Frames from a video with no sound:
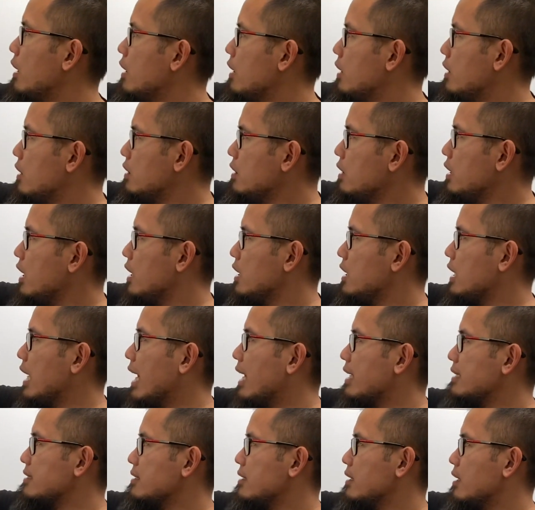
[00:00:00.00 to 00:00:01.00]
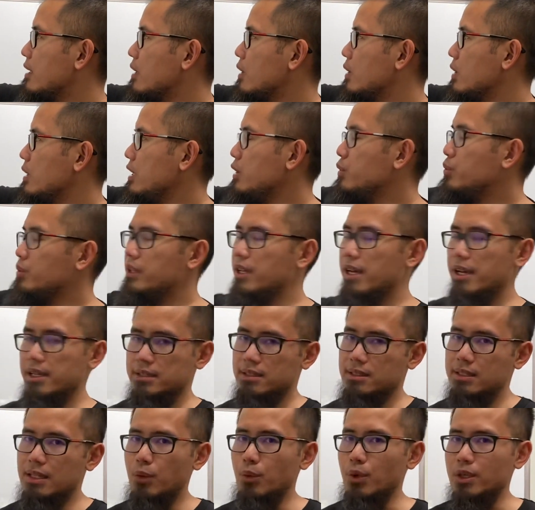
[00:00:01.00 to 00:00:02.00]
Earlier it has the e to the
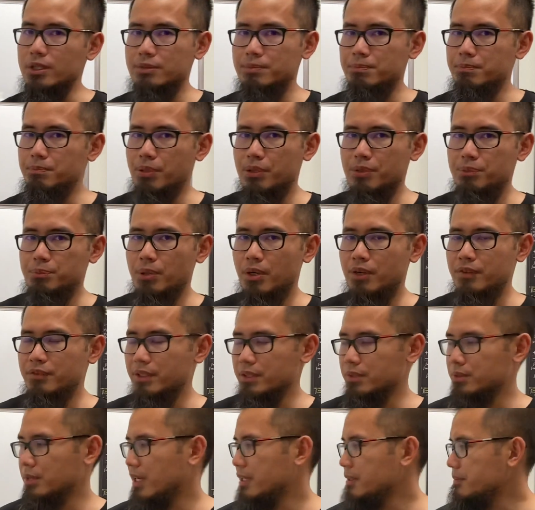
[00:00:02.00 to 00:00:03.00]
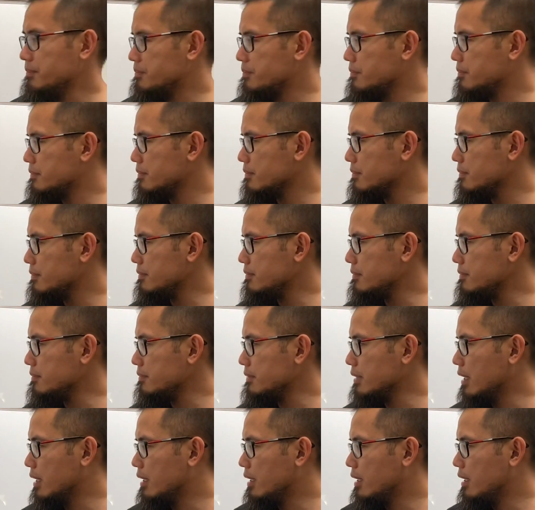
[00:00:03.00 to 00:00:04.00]
x, that was per perfect, right?
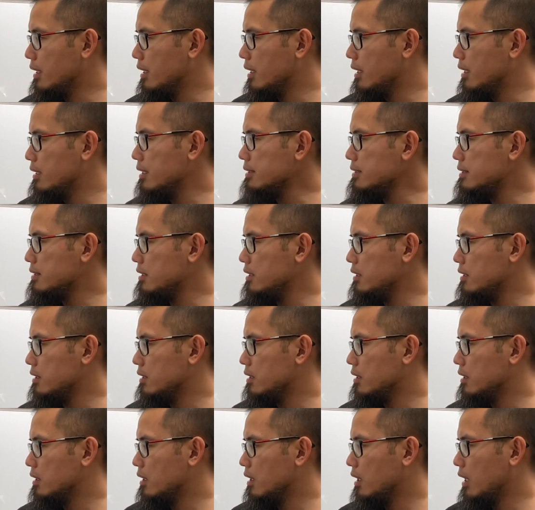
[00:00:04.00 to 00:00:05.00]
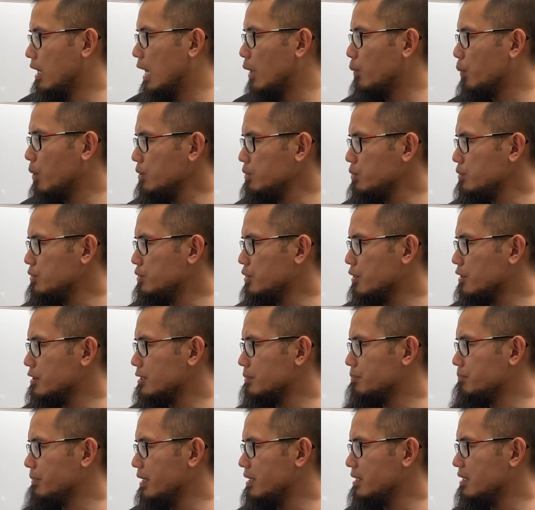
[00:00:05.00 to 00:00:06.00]
Let's see, I want to
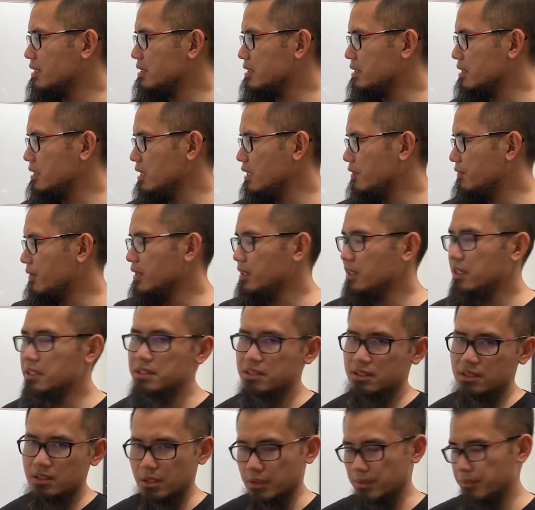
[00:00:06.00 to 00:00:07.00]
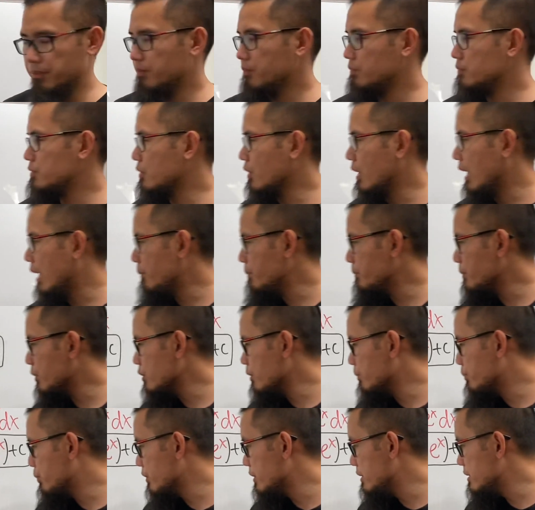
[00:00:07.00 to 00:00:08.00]
just make it even easier, so I'm going
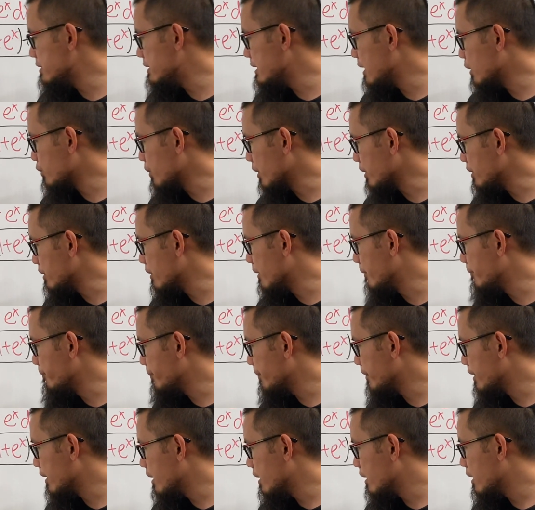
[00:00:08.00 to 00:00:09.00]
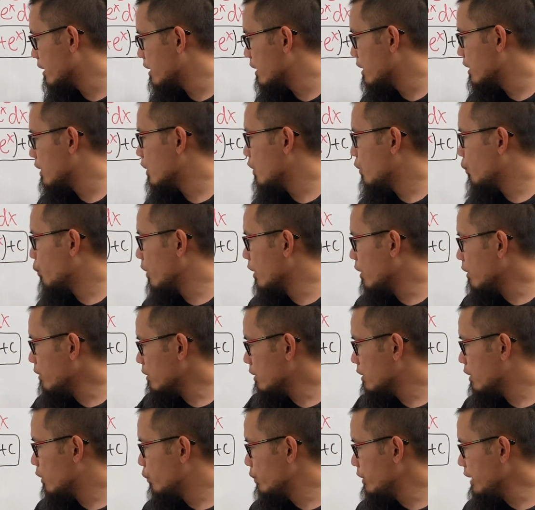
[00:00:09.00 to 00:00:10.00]
to put this down right here.
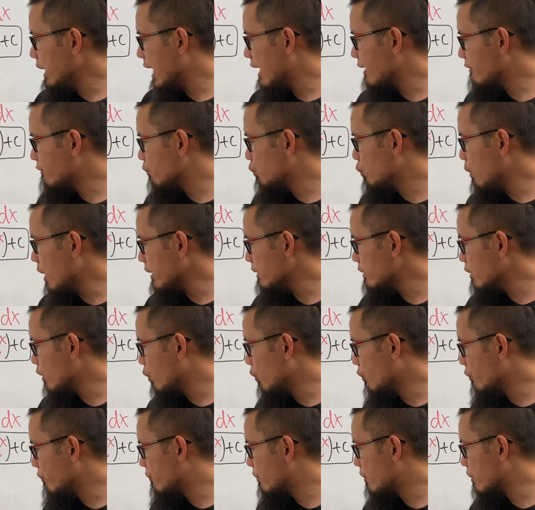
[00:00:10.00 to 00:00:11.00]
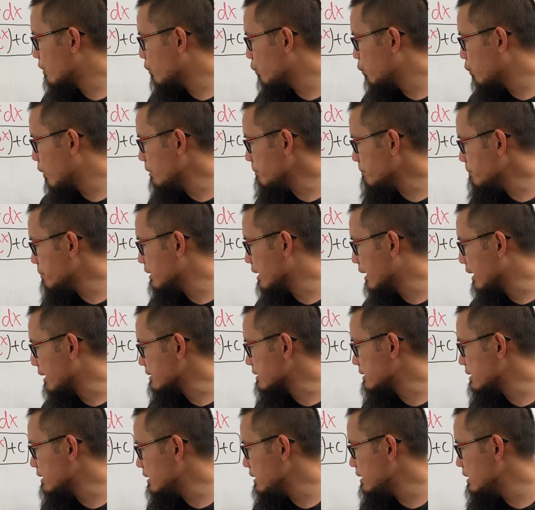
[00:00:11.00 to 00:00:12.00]
Well, we have 1 over 1
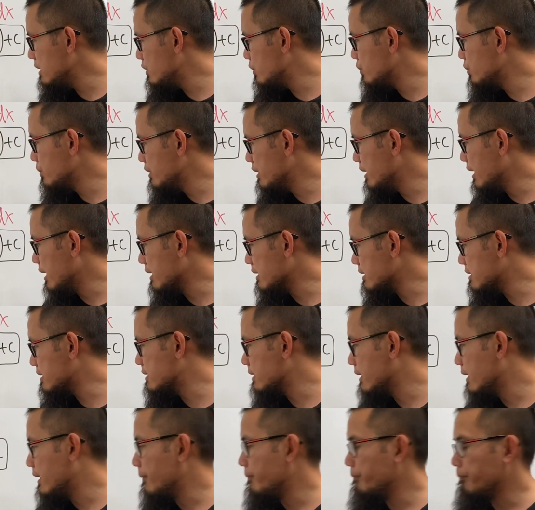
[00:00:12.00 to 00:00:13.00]
plus e to the x.